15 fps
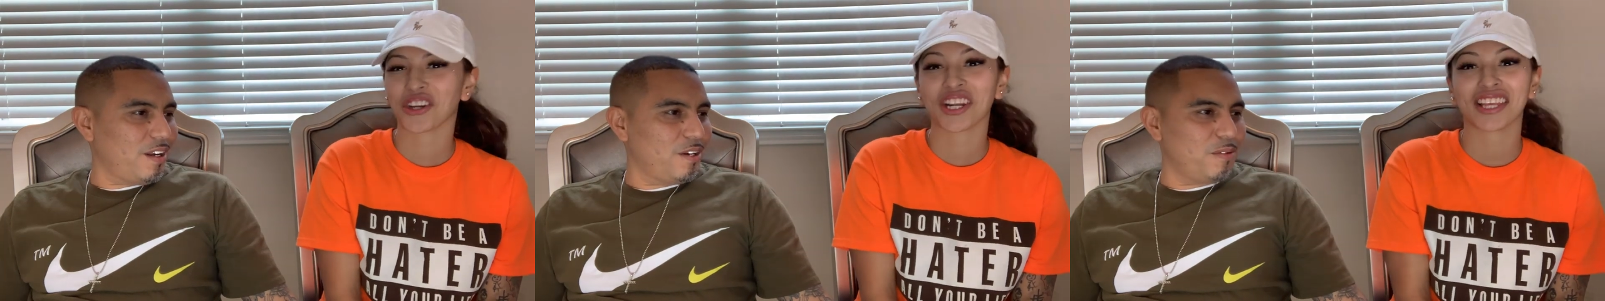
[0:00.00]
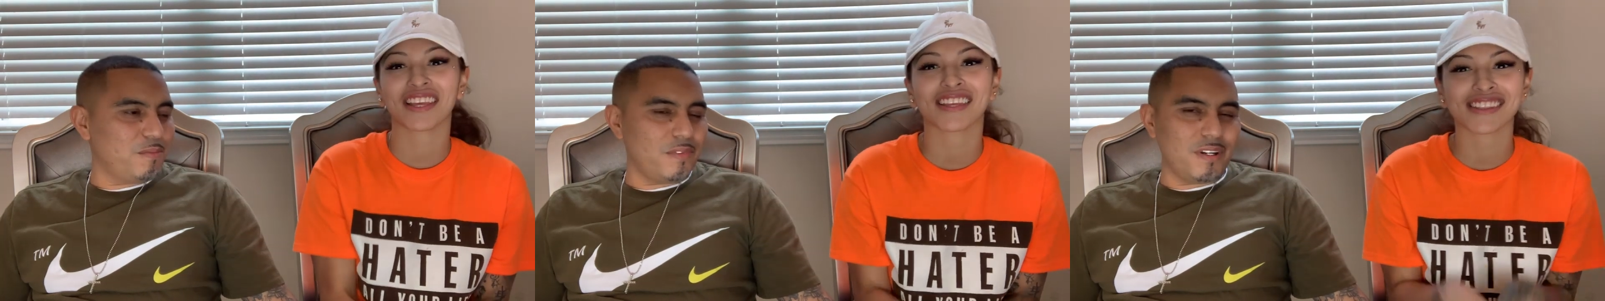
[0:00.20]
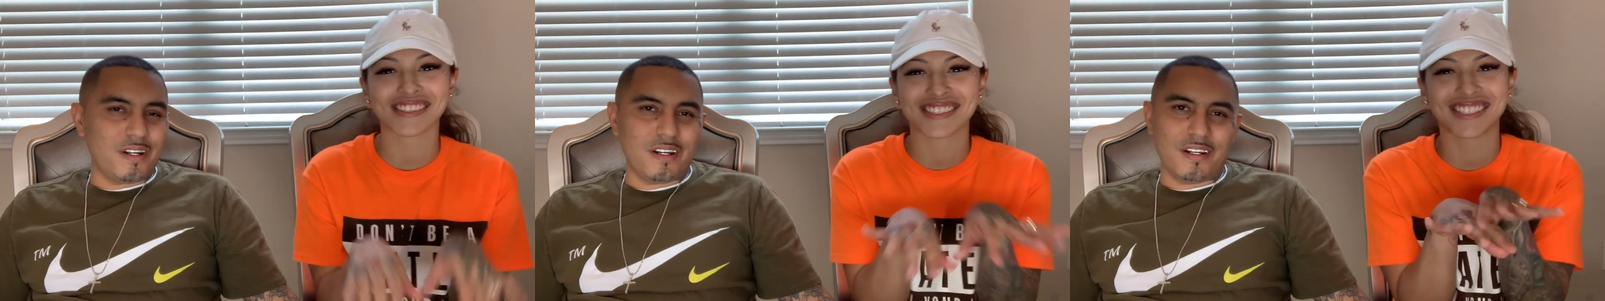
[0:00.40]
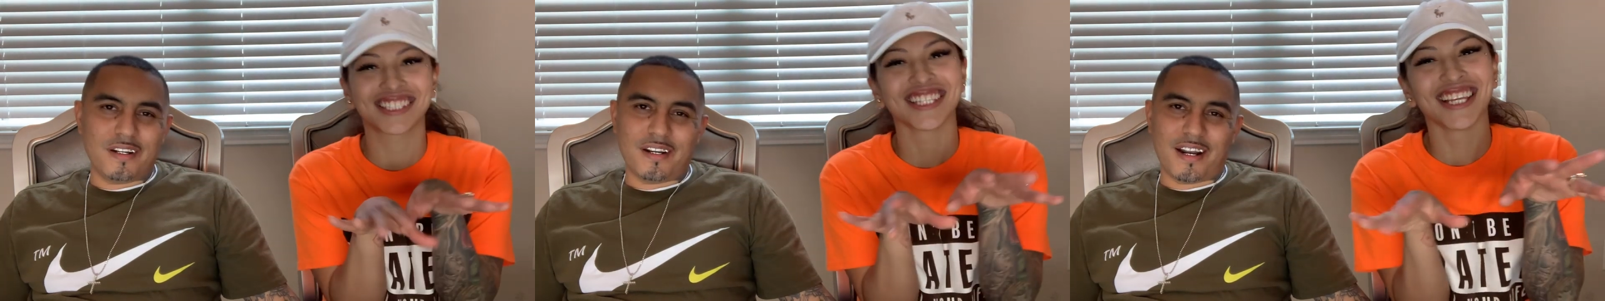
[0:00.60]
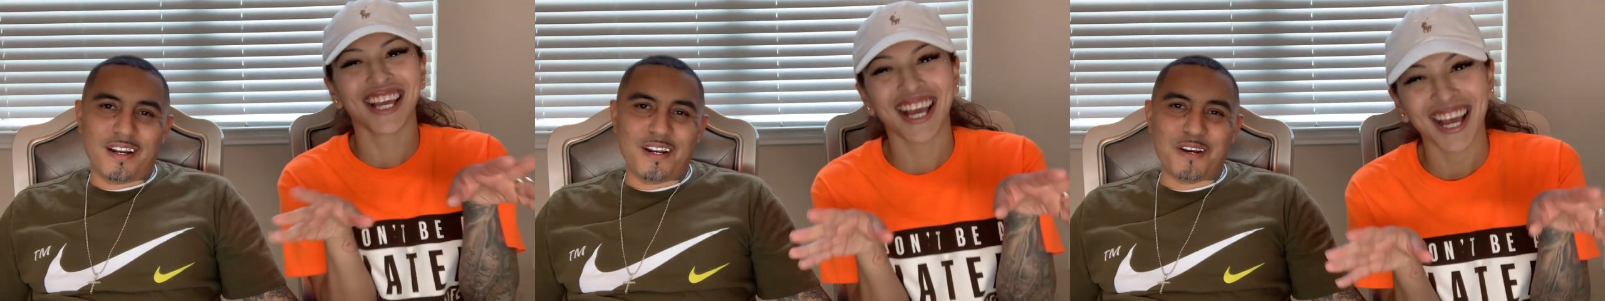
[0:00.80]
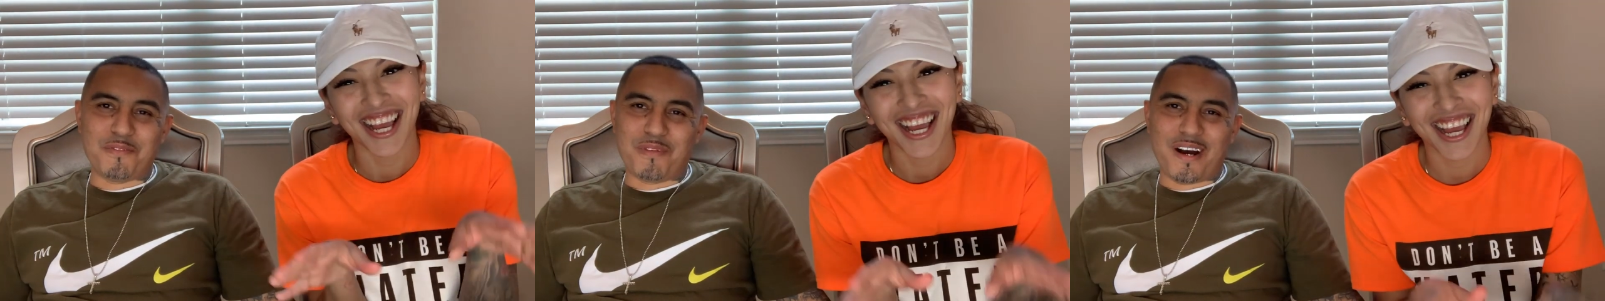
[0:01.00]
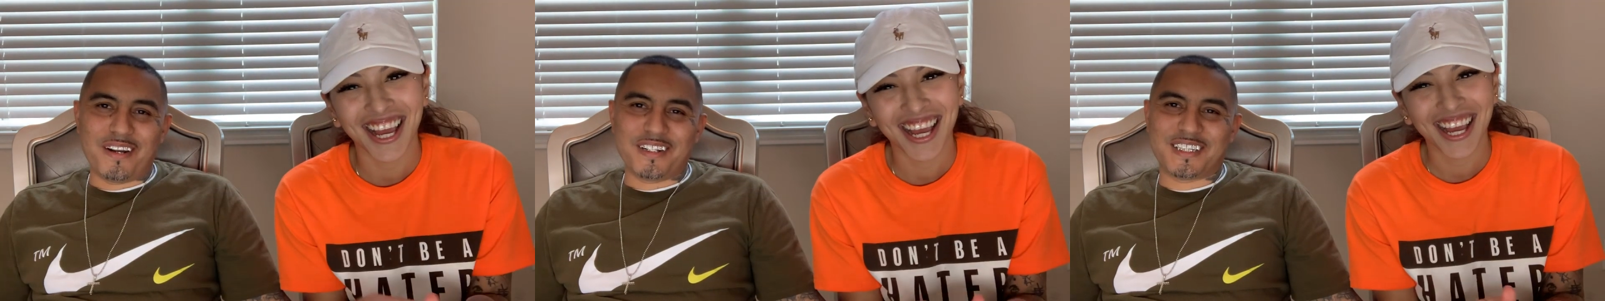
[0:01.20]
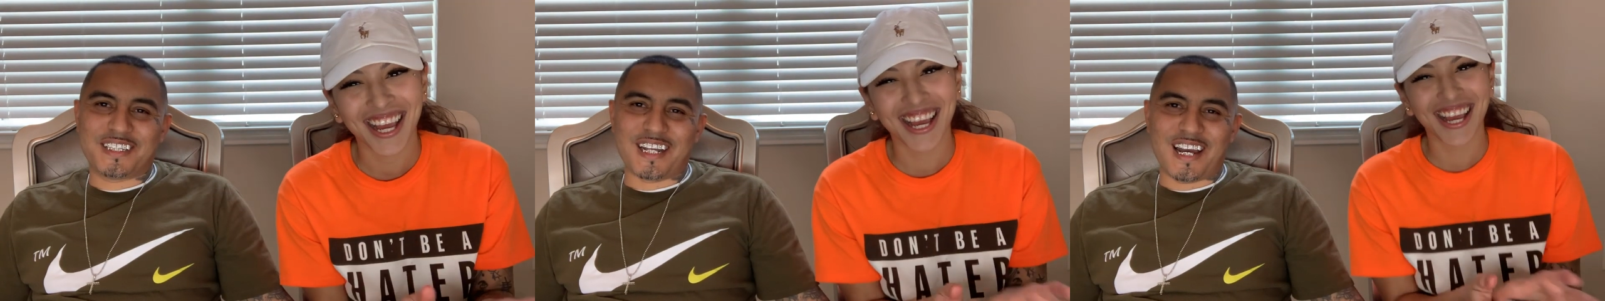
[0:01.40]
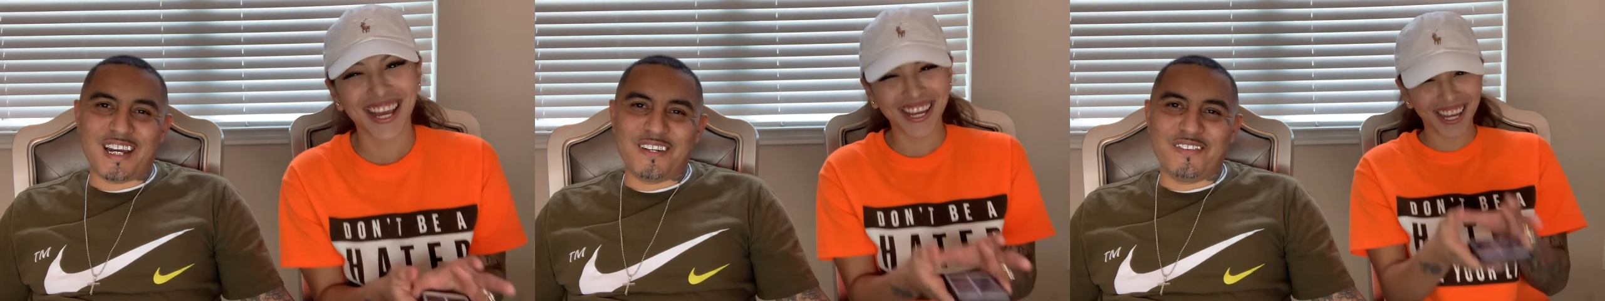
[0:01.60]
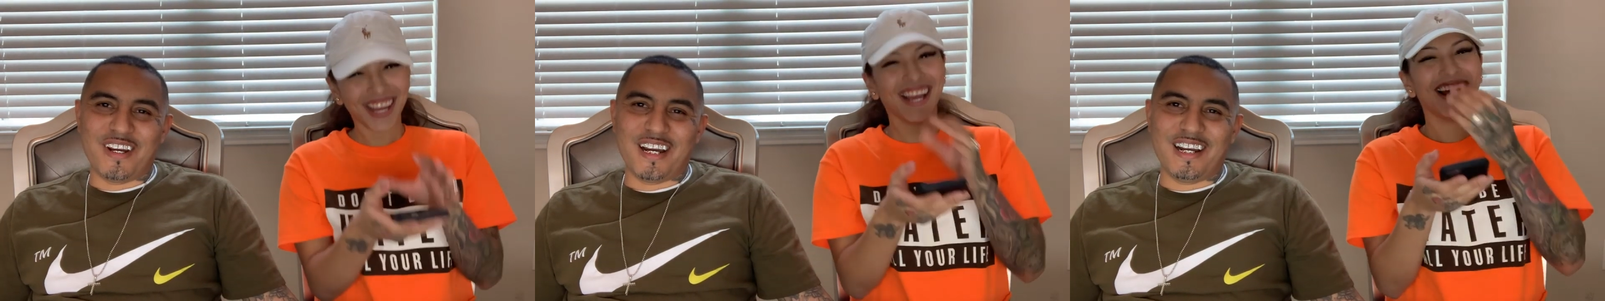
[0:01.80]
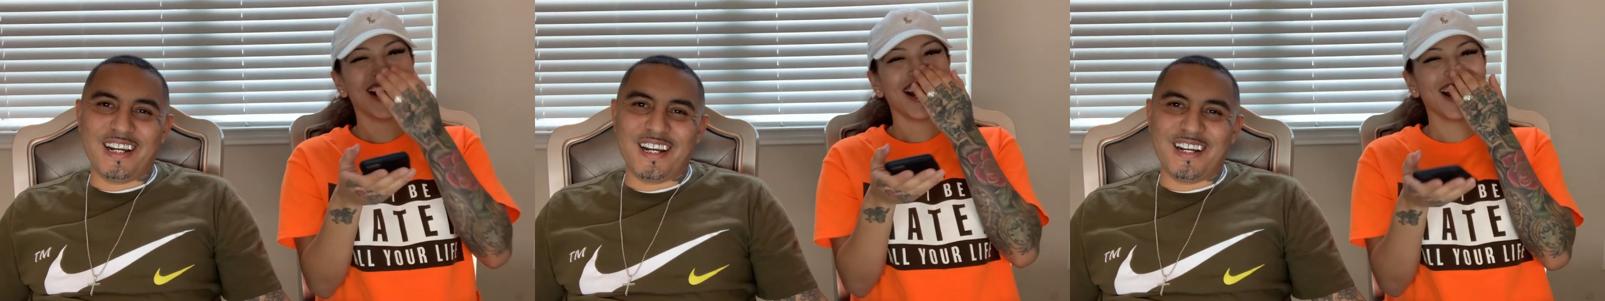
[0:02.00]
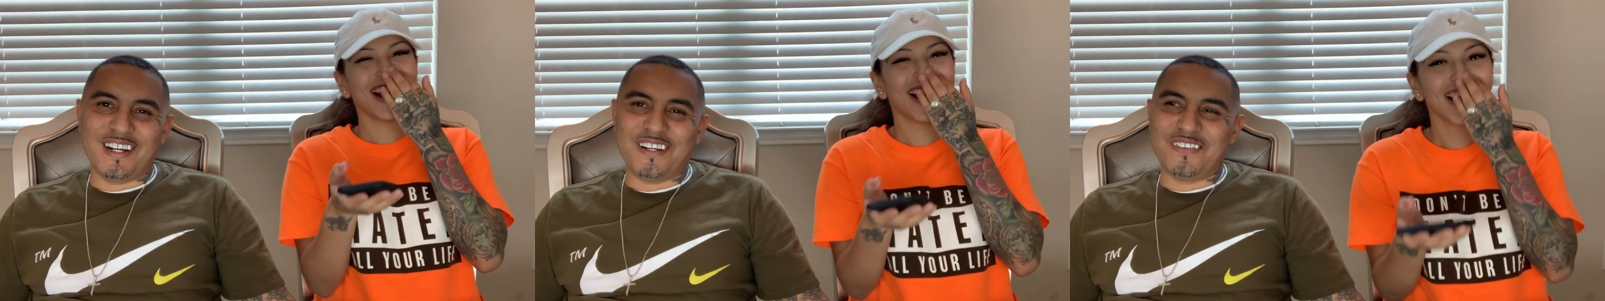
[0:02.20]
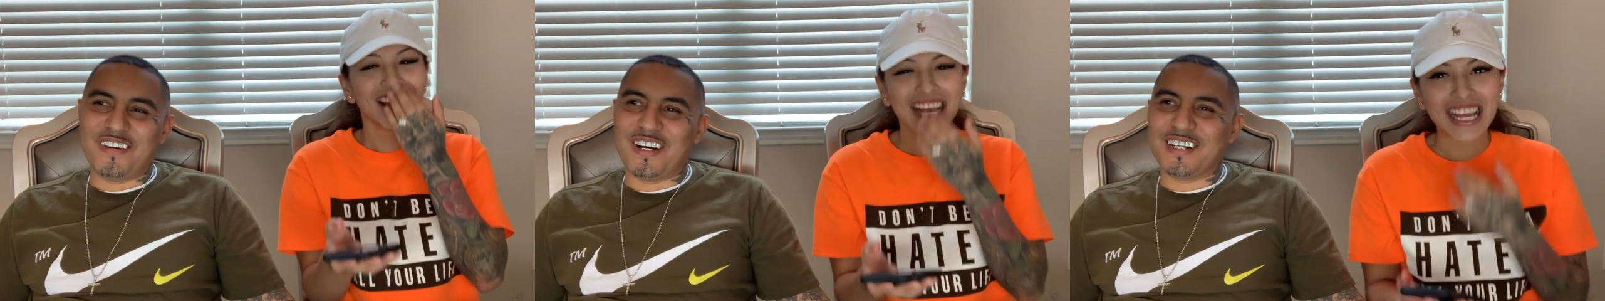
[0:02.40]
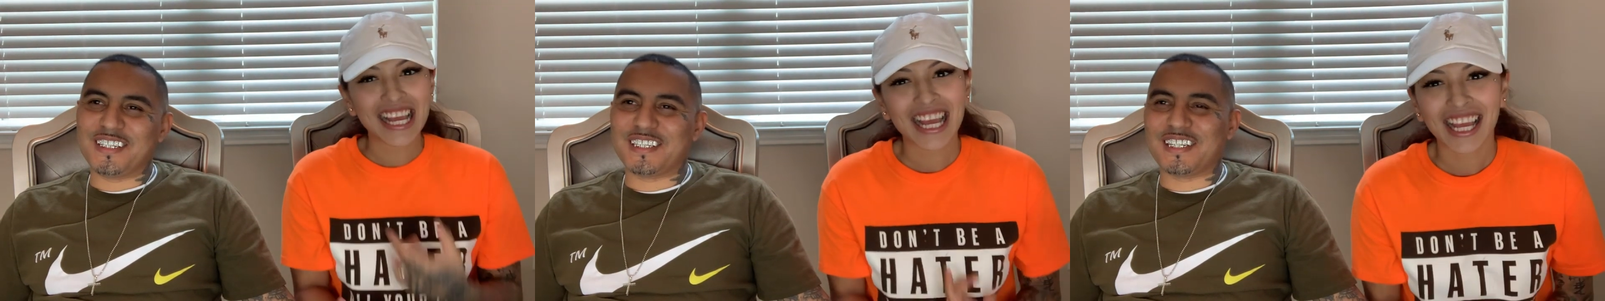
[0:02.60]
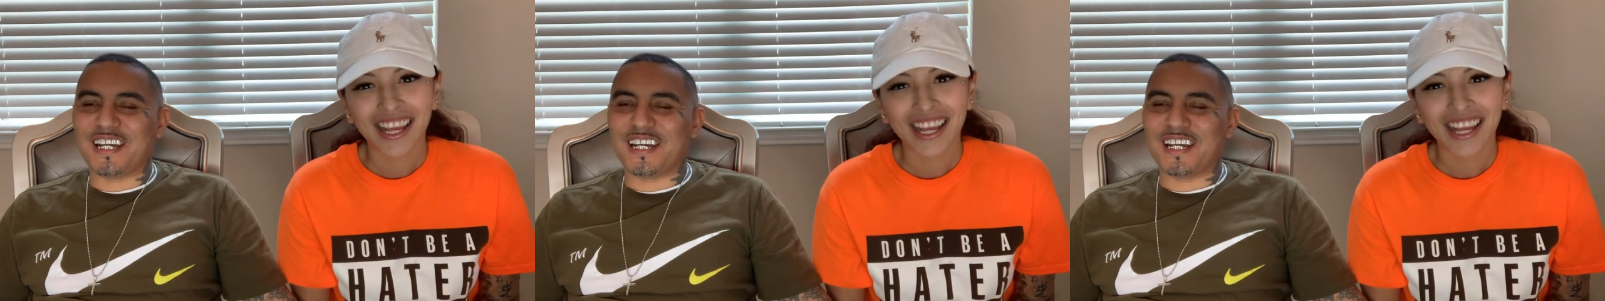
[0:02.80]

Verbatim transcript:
Speaker 1: love, I love all the same, man. I love all the